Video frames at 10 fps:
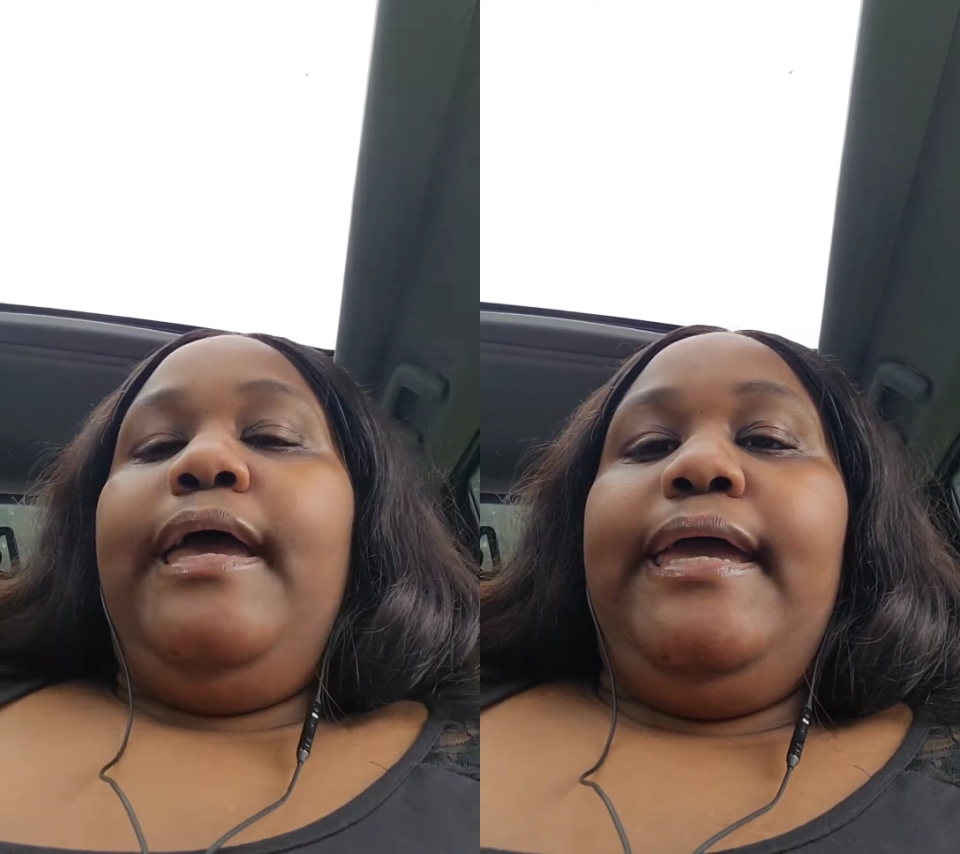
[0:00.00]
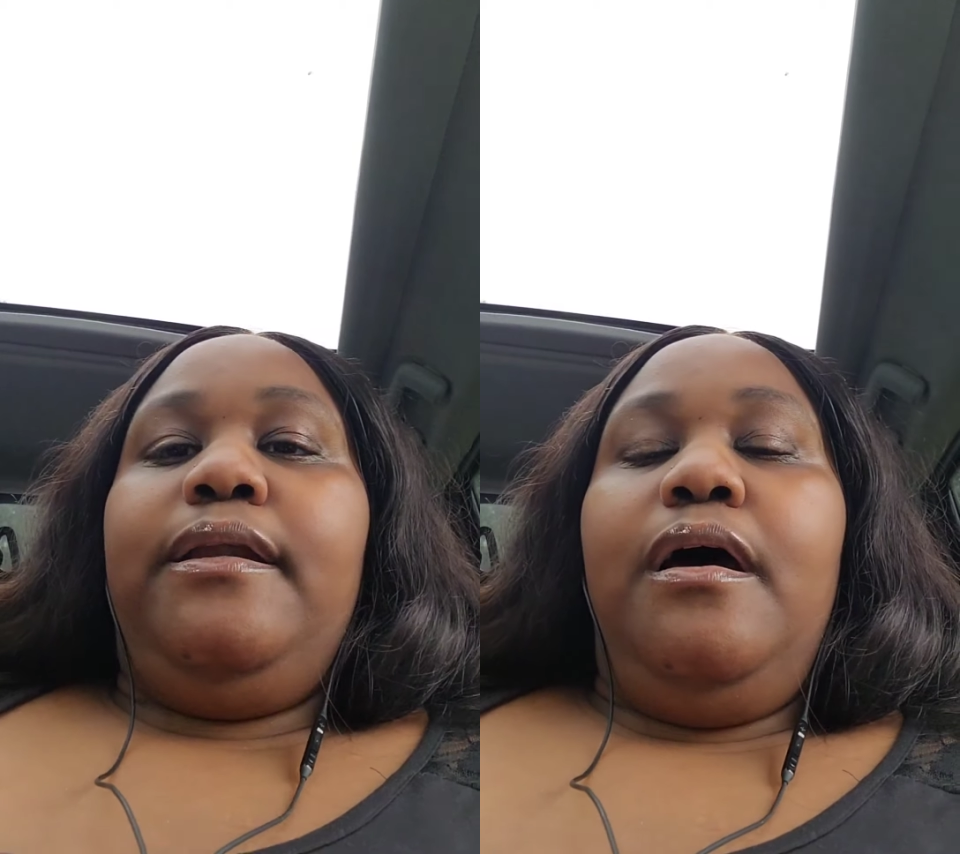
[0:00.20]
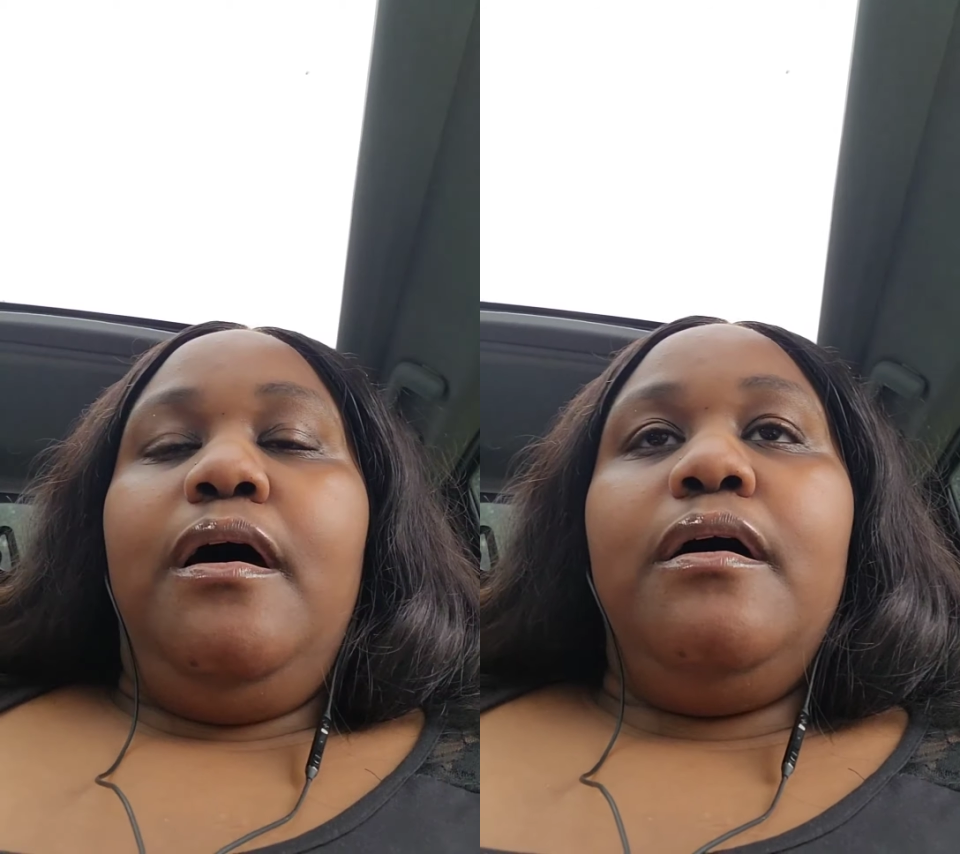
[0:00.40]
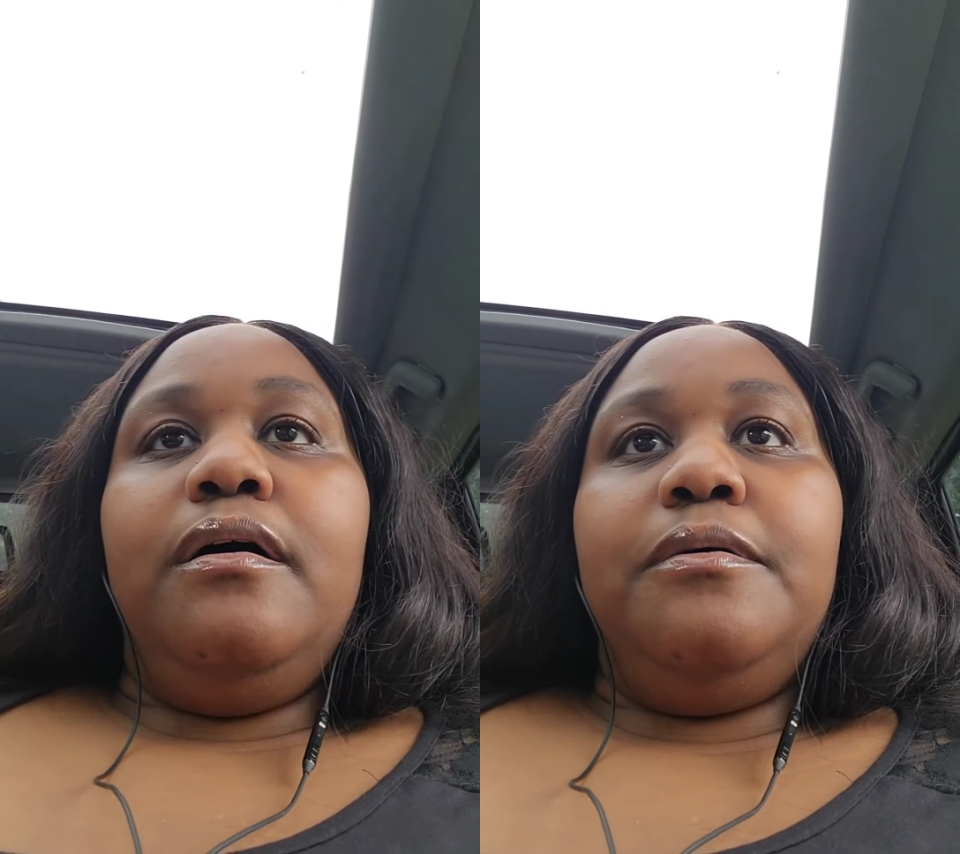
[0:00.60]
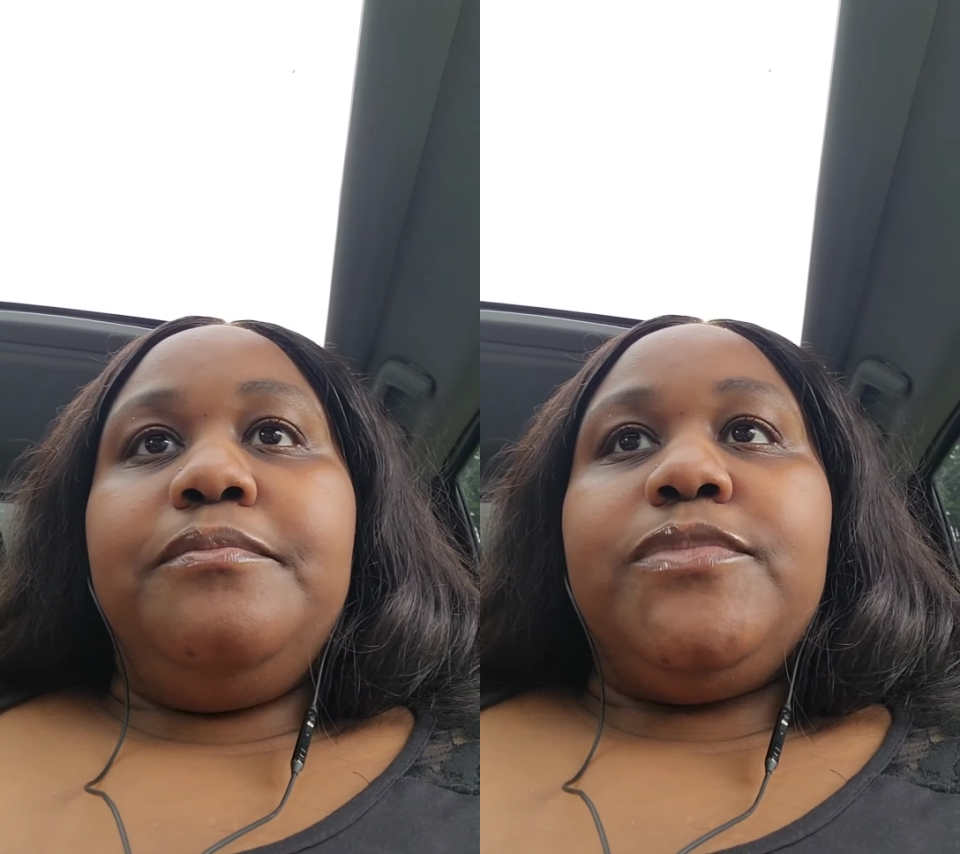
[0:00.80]

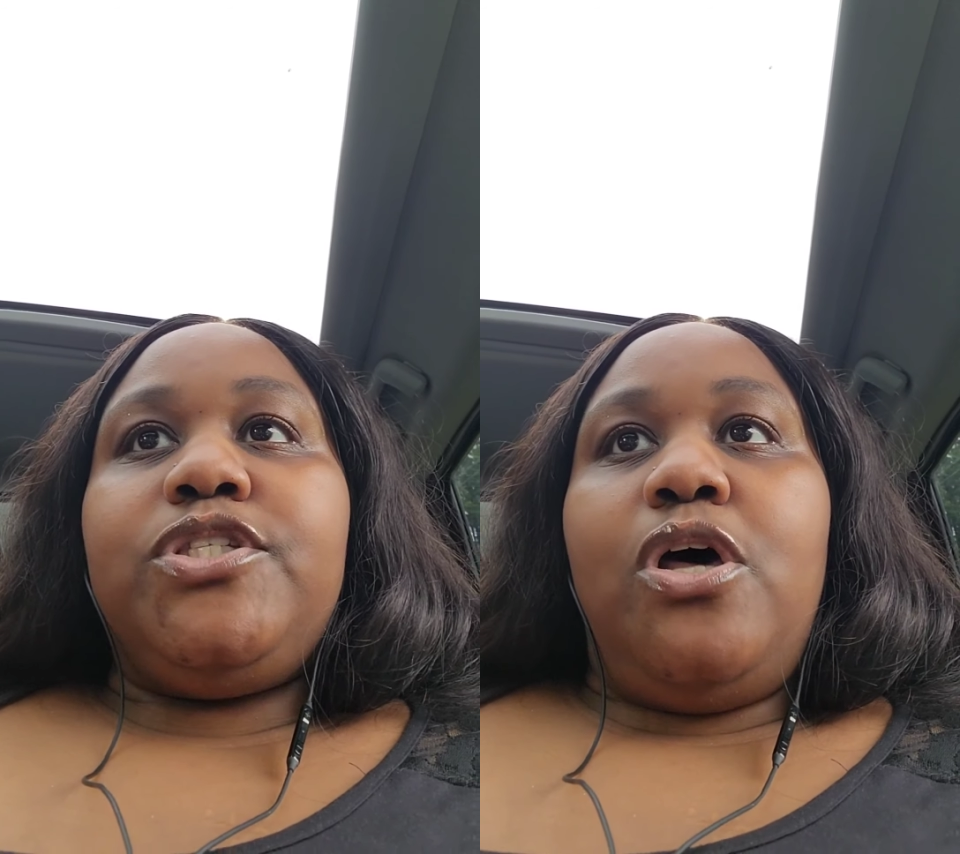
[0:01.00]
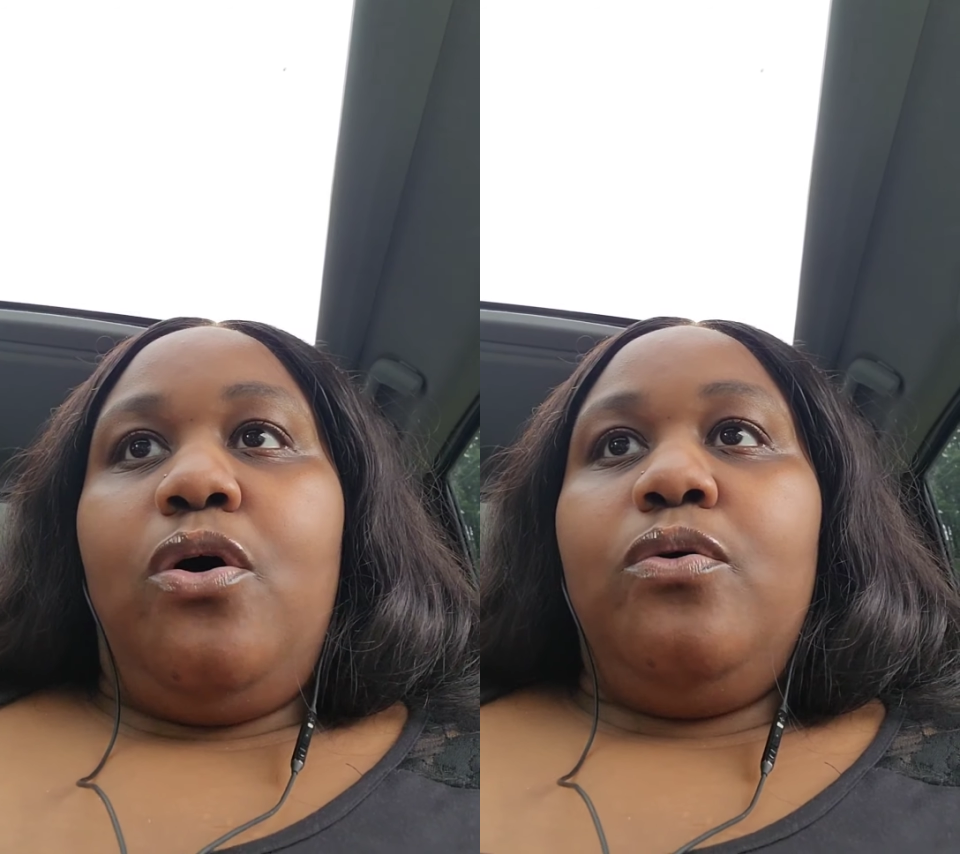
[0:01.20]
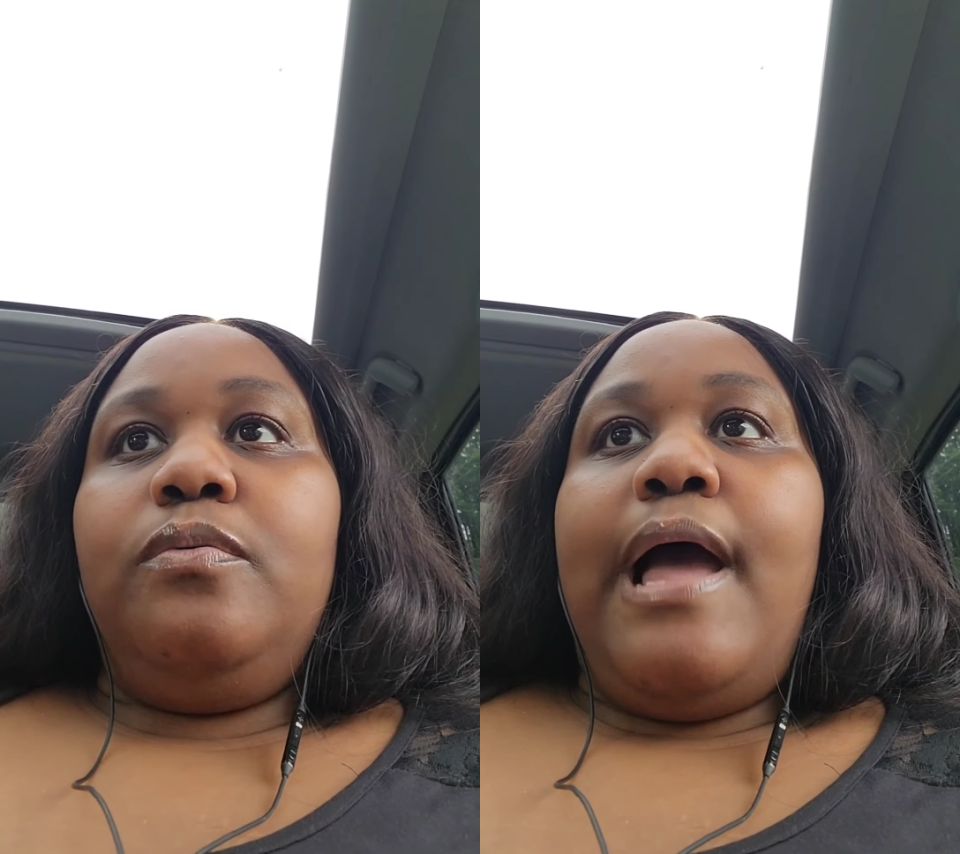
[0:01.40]
And so